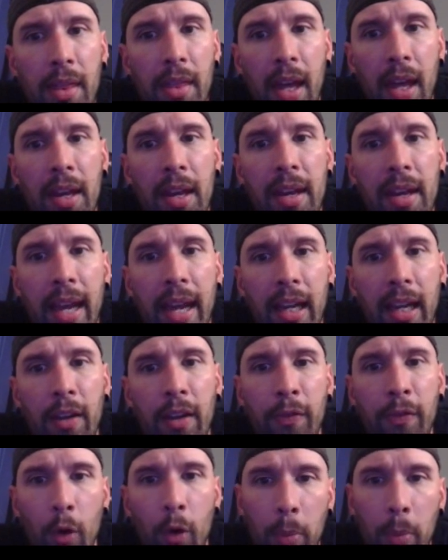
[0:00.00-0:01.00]
Then
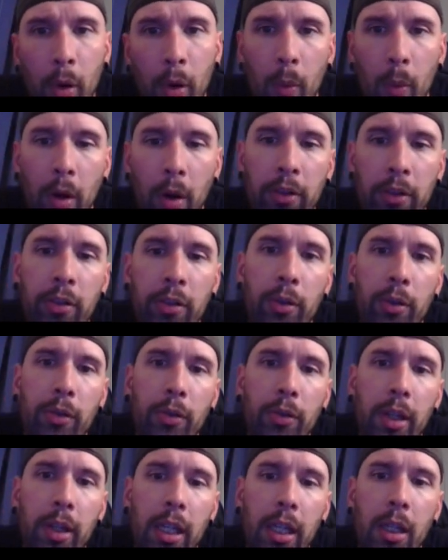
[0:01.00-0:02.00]

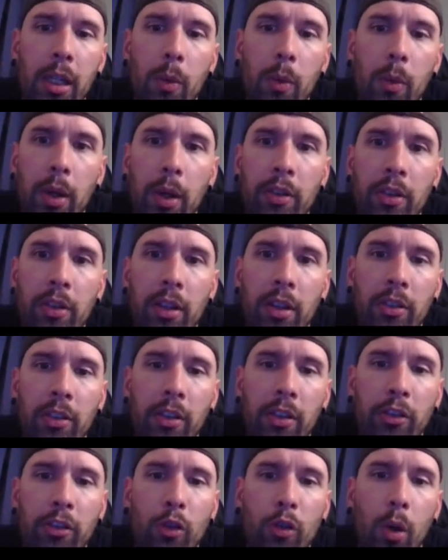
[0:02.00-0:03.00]
-4.123, which
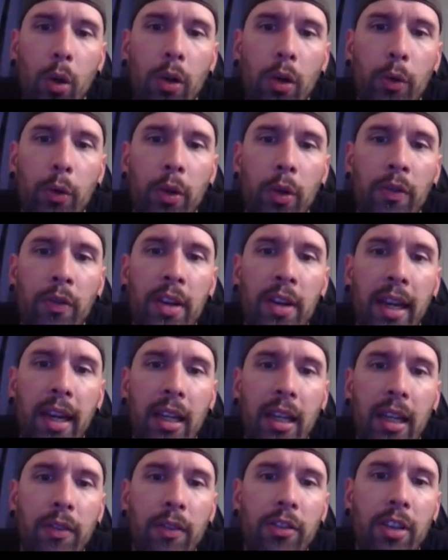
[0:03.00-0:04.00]
is the square root of
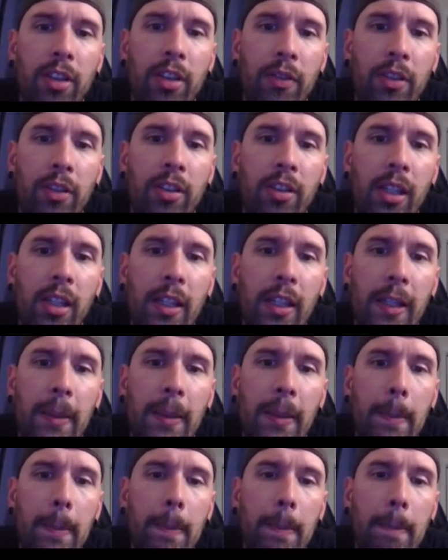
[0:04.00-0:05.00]

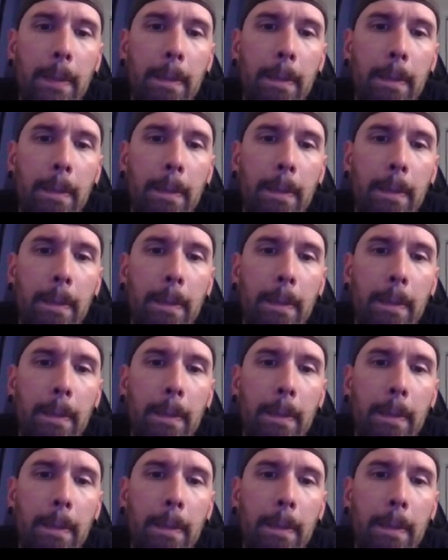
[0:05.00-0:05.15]
-17.